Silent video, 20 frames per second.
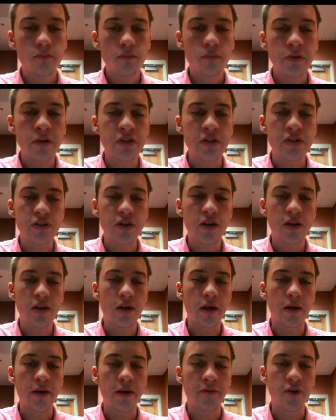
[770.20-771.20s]
is,
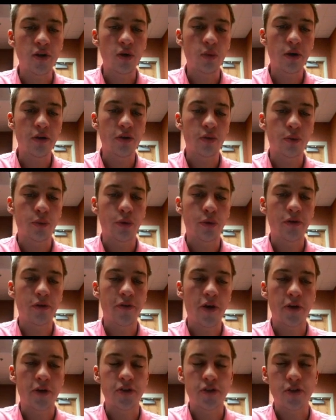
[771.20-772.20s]
if you're aware of the rule of
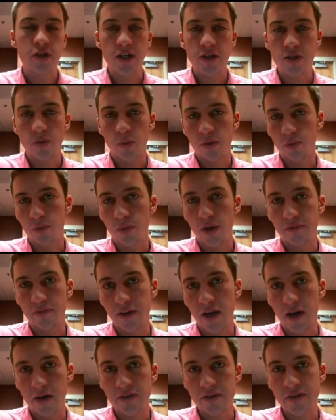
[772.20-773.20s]
alternation with wave
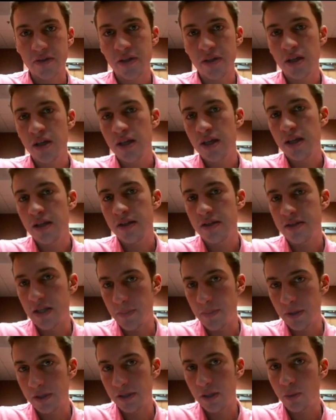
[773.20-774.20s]
counts,
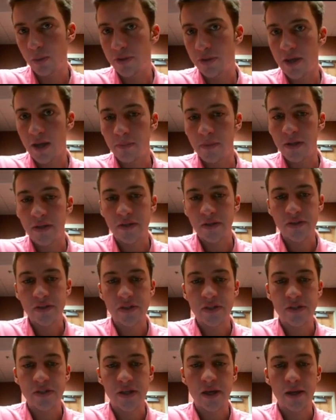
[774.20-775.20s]
typically what that means
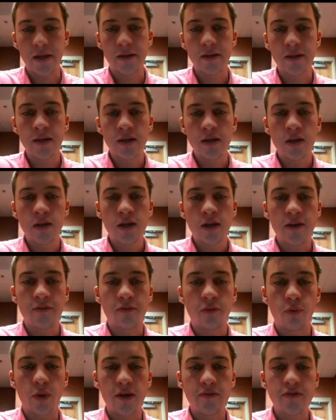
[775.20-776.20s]
is that if
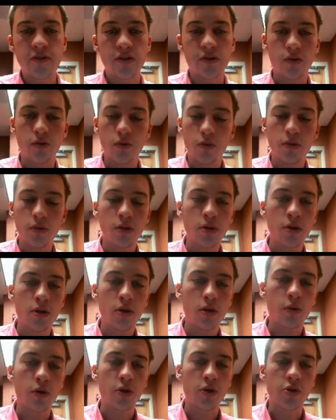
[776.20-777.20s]
wave two
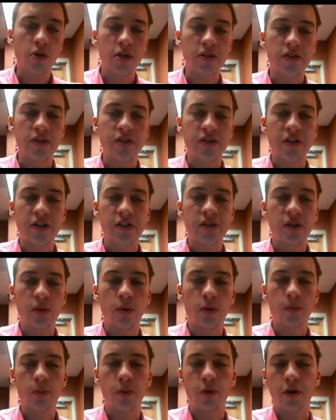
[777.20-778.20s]
retraces sixty-one
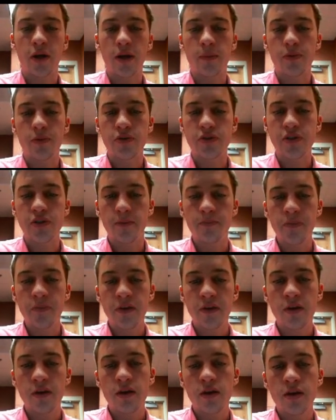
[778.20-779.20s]
point eight percent,
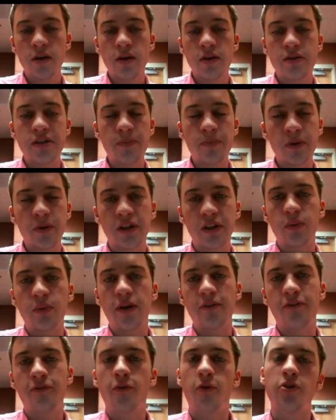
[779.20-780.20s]
typically wave
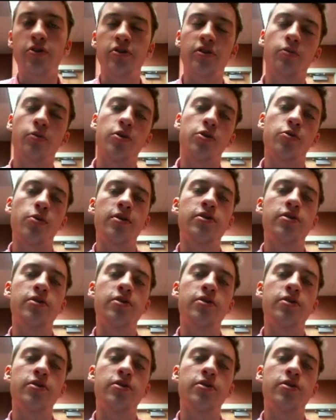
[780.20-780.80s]
four is going to retrace